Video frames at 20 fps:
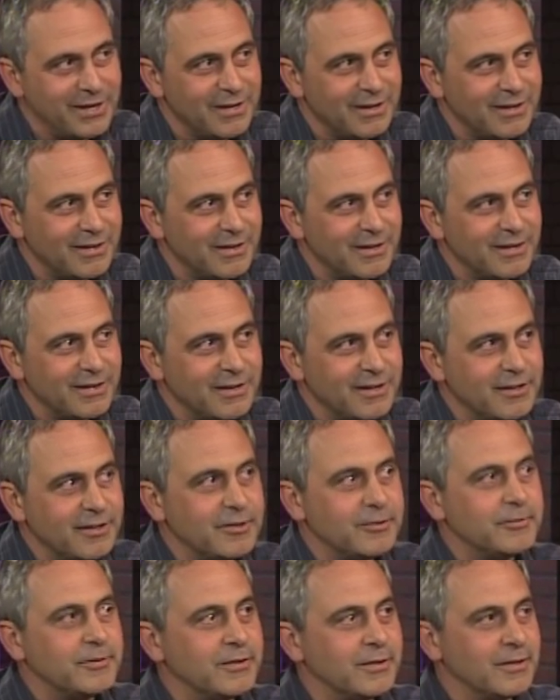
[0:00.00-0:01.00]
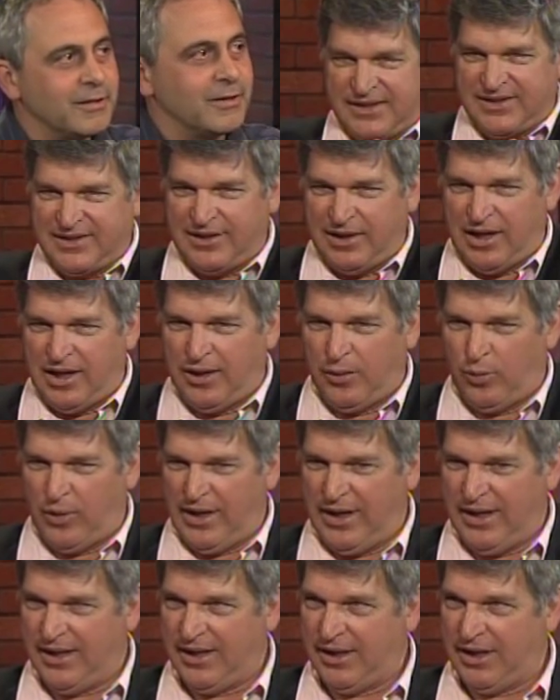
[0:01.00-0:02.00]
That's the one where the decks slide
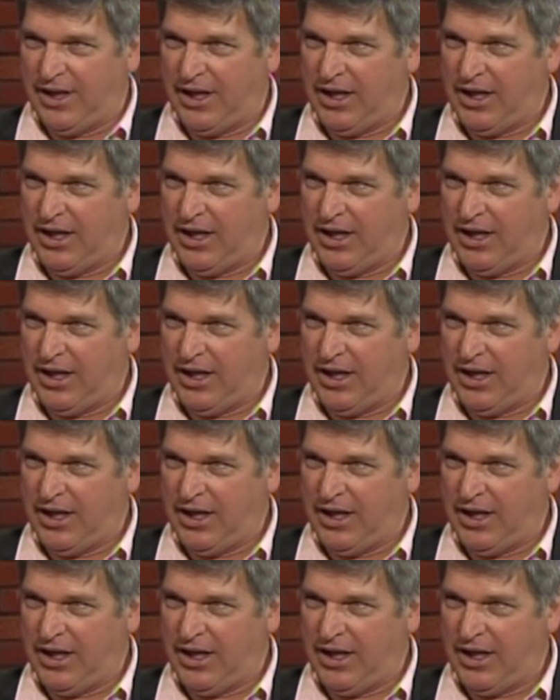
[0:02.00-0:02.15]
away at an angle.